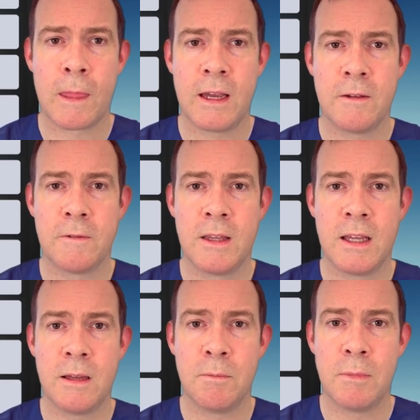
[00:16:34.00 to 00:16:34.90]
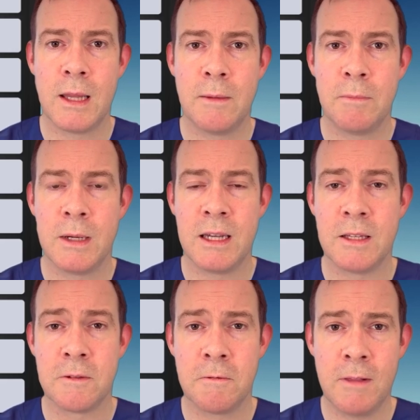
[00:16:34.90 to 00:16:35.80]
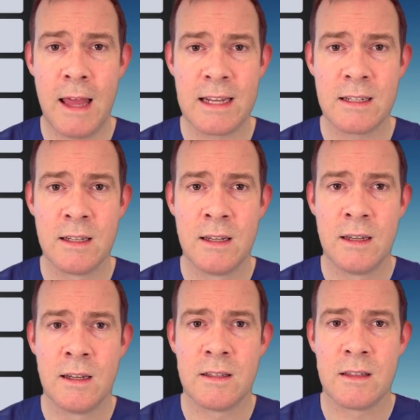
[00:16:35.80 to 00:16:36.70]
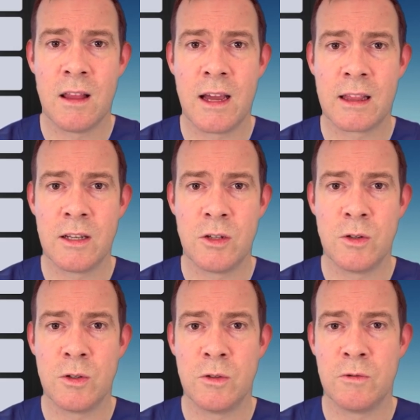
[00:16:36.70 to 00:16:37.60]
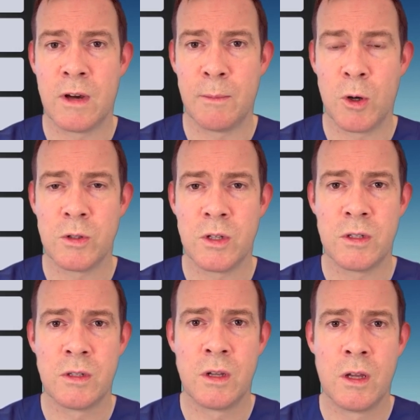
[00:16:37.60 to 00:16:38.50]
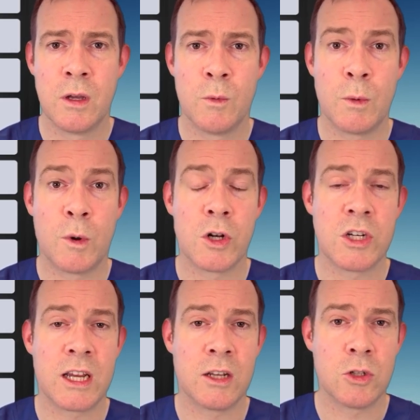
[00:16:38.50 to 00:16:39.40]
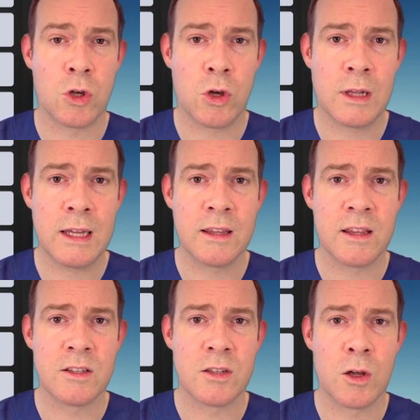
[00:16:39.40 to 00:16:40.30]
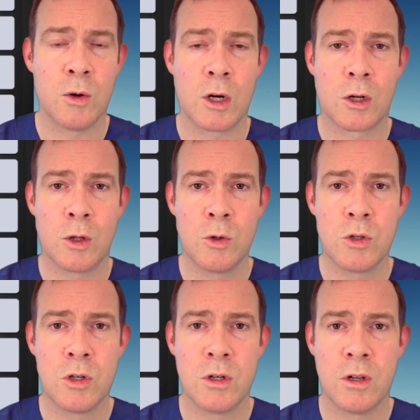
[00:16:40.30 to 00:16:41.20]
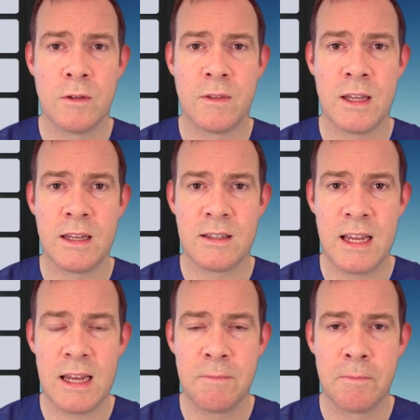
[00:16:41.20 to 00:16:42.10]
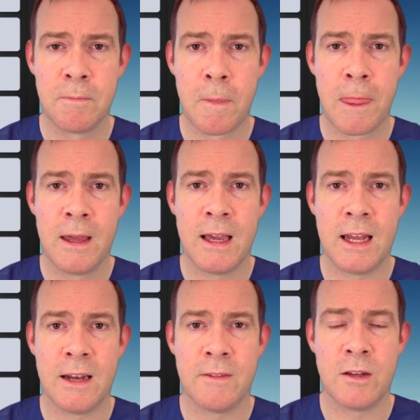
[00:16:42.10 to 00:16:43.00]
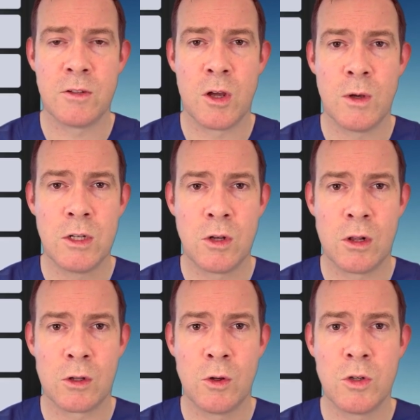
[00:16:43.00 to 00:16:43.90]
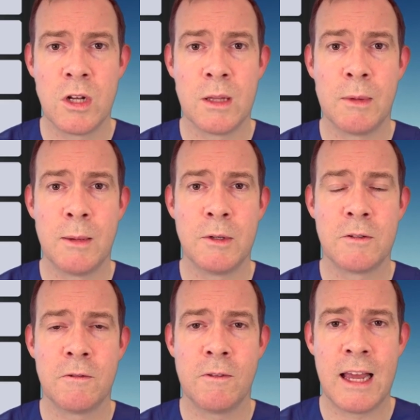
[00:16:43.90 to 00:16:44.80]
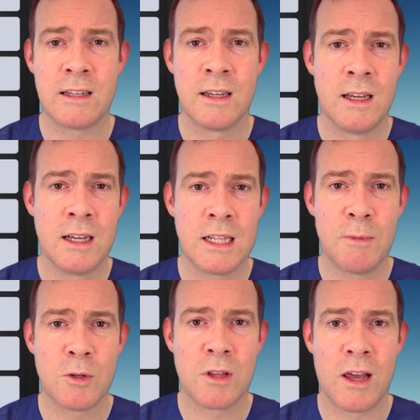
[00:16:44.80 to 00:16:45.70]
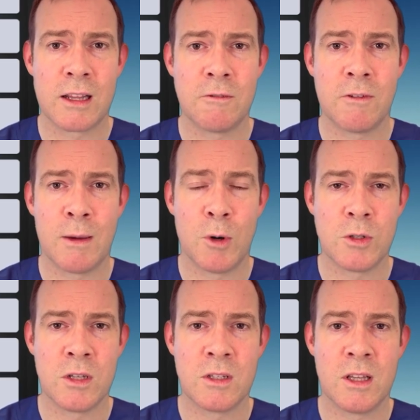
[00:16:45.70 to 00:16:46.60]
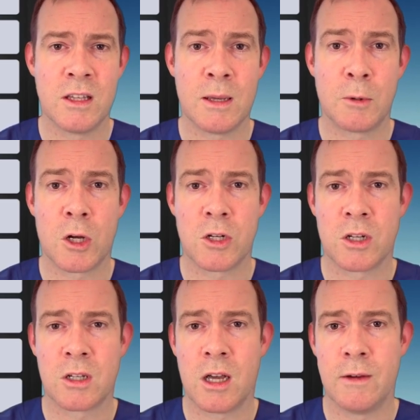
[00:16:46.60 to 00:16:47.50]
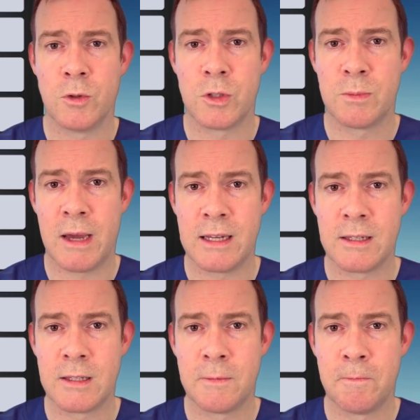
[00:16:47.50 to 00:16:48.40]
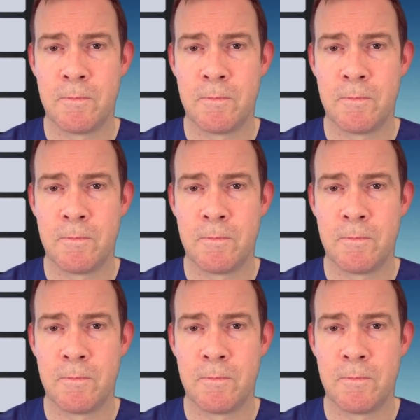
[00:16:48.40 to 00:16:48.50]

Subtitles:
If the bleb is flat, it's likely due to fibrosis. We want to check internally that there's no occlusion of the XEN. And if there is no internal occlusion and the bleb is flat, it's most likely fibrosis in the subconjunctival space.